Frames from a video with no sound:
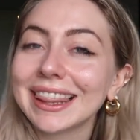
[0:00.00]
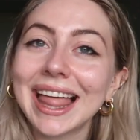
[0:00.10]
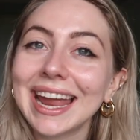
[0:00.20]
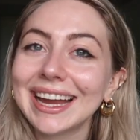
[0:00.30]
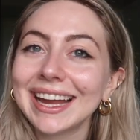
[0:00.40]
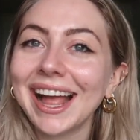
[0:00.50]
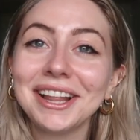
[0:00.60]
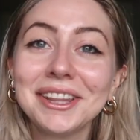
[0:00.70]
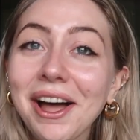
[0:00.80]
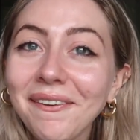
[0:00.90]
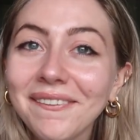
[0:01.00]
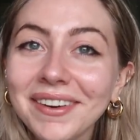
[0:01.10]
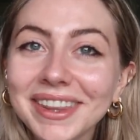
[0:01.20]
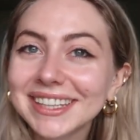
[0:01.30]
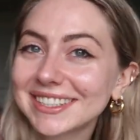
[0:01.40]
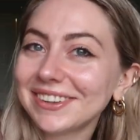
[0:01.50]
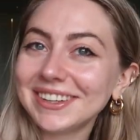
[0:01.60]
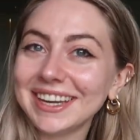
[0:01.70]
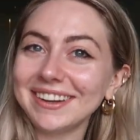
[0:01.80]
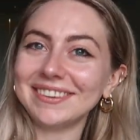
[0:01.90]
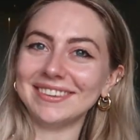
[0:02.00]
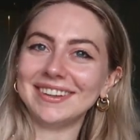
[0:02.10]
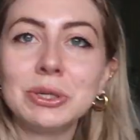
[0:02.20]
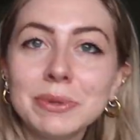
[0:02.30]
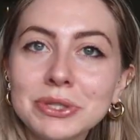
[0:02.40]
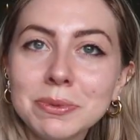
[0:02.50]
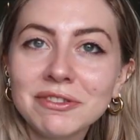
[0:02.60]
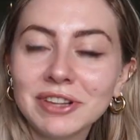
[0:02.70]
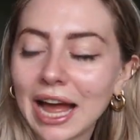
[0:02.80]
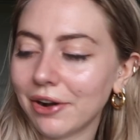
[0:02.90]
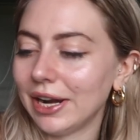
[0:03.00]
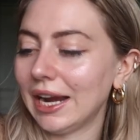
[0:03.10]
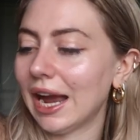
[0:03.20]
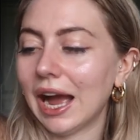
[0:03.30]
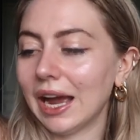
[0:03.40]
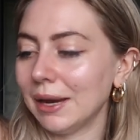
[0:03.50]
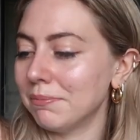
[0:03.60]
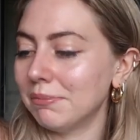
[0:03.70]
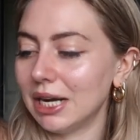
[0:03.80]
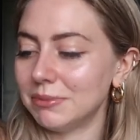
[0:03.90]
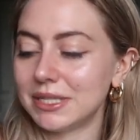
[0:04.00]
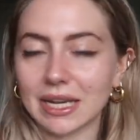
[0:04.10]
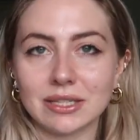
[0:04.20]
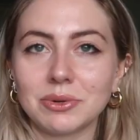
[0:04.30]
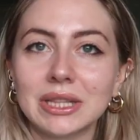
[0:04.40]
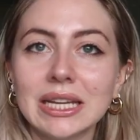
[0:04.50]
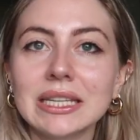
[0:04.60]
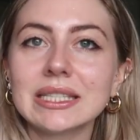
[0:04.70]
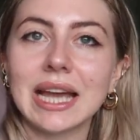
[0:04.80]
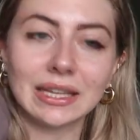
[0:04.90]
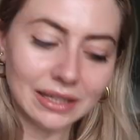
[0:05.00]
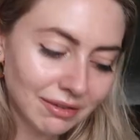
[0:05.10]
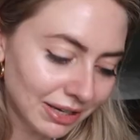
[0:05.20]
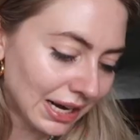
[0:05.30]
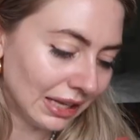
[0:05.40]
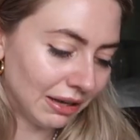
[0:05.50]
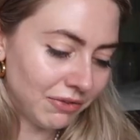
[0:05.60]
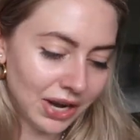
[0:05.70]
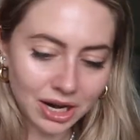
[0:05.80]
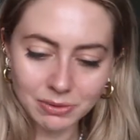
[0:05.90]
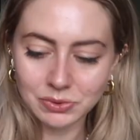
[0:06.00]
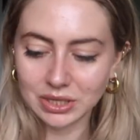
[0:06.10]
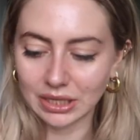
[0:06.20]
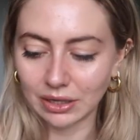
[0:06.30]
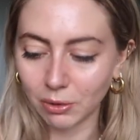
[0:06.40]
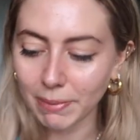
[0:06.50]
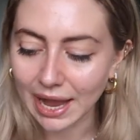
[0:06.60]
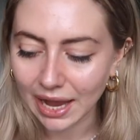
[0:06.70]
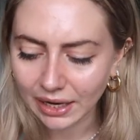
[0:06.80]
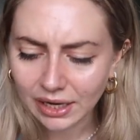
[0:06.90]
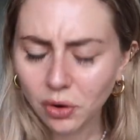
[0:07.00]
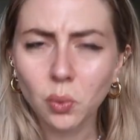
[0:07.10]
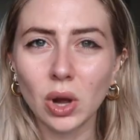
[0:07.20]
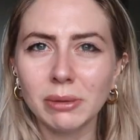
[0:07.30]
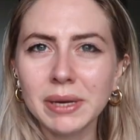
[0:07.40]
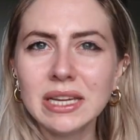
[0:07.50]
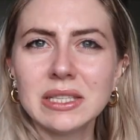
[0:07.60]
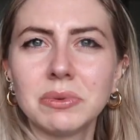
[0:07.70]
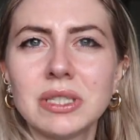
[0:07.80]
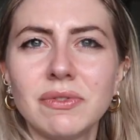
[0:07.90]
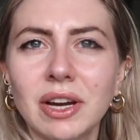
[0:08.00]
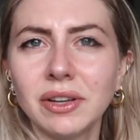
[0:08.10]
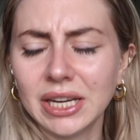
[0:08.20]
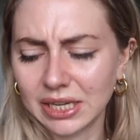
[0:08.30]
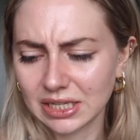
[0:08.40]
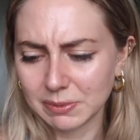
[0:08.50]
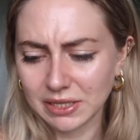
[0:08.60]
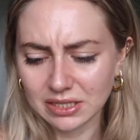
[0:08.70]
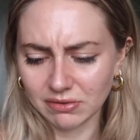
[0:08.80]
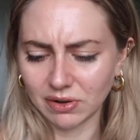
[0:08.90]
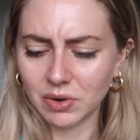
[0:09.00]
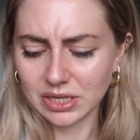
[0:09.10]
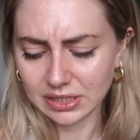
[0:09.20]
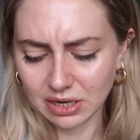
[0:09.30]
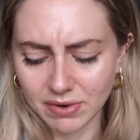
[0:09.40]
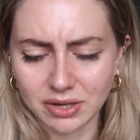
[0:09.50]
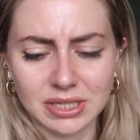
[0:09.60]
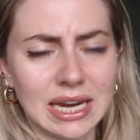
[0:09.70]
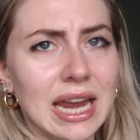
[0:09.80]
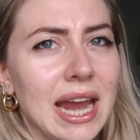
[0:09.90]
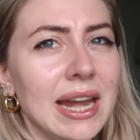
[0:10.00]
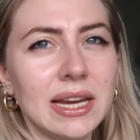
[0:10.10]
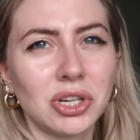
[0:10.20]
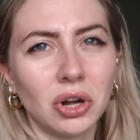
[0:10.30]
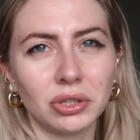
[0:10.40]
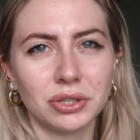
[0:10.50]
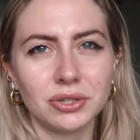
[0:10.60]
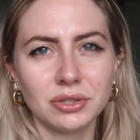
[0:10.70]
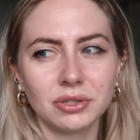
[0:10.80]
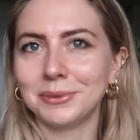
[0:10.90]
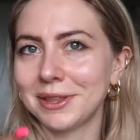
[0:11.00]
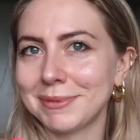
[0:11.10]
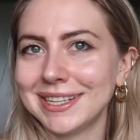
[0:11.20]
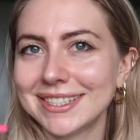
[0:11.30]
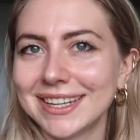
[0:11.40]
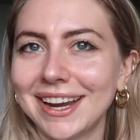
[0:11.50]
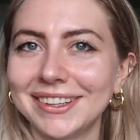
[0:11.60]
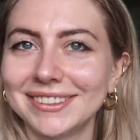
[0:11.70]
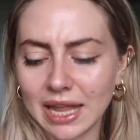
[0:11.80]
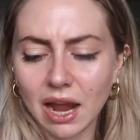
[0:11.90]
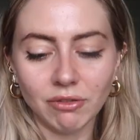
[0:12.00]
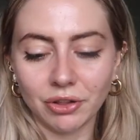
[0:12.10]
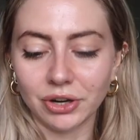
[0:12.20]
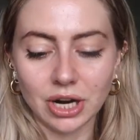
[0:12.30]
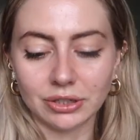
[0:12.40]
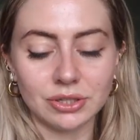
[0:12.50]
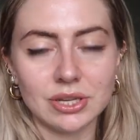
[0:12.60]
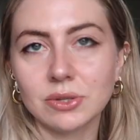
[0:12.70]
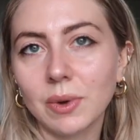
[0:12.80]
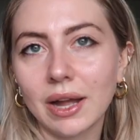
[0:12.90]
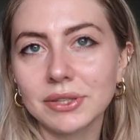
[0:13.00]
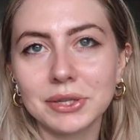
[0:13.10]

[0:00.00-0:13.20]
Like, hello, that's so cute. Super, super flattering. I'm obsessed with this. I love it. I love that it comes with a little bag. For a one piece, it was fairly inexpensive. I wanna say around like $80 with my discount. And they have other colors as well.